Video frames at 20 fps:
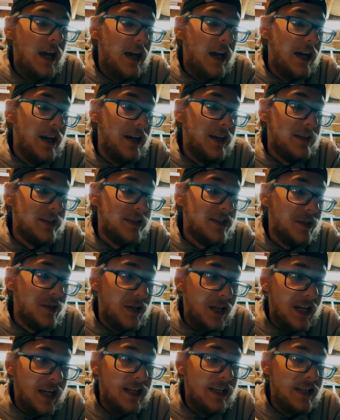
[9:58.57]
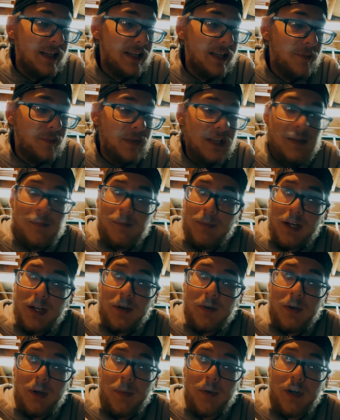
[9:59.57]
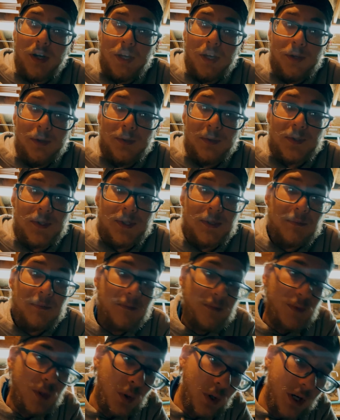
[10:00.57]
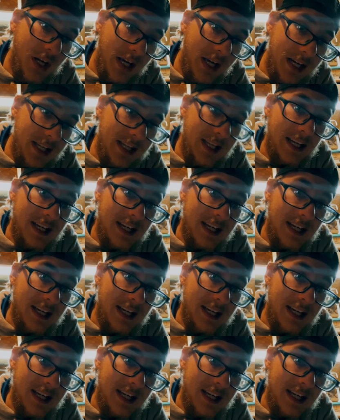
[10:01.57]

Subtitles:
So I got to end up getting bigger rubber hose, or I got to get